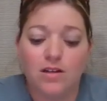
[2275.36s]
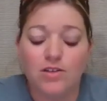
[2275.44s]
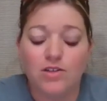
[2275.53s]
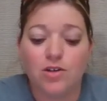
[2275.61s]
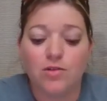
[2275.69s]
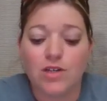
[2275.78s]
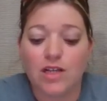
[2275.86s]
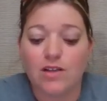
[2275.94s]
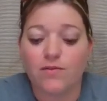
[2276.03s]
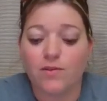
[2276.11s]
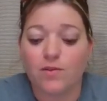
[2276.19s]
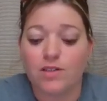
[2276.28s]
Joe De La
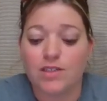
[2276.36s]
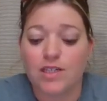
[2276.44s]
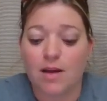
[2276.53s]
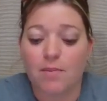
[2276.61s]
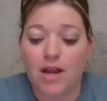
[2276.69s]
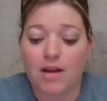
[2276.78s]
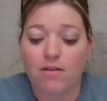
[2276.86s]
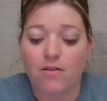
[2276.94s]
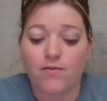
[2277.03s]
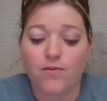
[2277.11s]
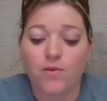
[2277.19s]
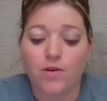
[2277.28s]
Flor stopped by
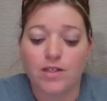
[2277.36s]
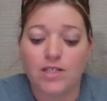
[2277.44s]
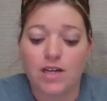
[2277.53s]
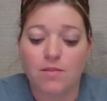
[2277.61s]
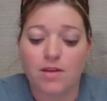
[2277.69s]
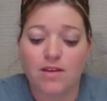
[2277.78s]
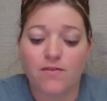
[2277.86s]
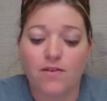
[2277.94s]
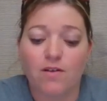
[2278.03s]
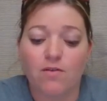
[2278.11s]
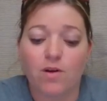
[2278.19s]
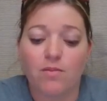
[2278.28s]
around 4 to tell me they
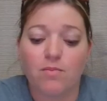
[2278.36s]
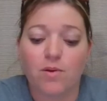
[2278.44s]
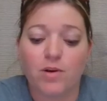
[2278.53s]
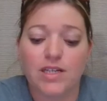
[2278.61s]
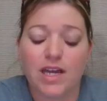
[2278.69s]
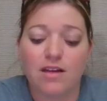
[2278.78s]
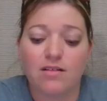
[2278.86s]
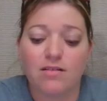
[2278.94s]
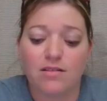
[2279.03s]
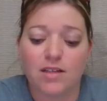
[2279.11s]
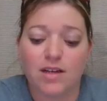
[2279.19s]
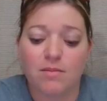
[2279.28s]
found one boy
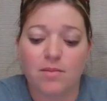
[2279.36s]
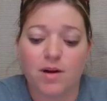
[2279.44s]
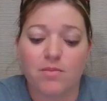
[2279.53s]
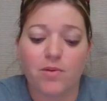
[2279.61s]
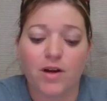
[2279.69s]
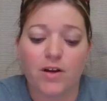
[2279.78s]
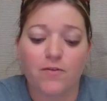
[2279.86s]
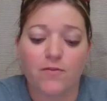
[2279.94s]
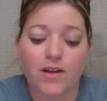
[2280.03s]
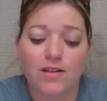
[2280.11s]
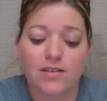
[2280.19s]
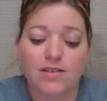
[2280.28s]
tangled in a barbed wire
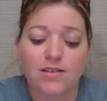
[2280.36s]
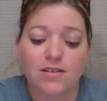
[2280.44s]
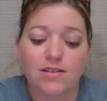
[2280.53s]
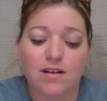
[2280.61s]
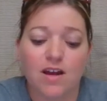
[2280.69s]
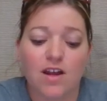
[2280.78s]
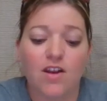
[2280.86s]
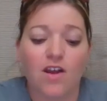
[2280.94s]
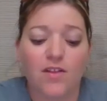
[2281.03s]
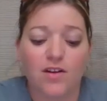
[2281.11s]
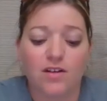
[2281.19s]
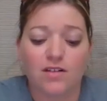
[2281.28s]
fence,
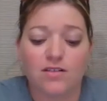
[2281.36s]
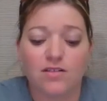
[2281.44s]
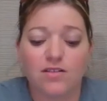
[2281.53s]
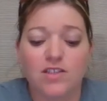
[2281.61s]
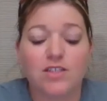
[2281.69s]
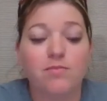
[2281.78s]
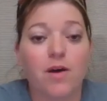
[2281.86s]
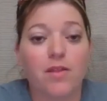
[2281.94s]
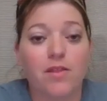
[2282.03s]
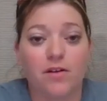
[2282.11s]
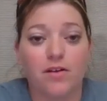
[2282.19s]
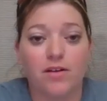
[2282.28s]
another
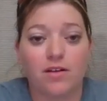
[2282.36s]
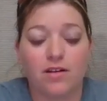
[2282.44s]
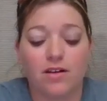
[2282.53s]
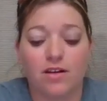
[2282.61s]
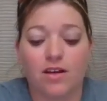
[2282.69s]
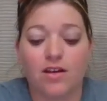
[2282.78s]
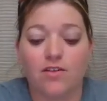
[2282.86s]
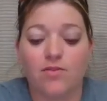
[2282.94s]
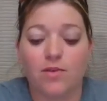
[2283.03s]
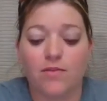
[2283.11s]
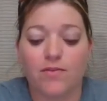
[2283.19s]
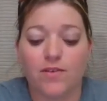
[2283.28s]
smothered in a drift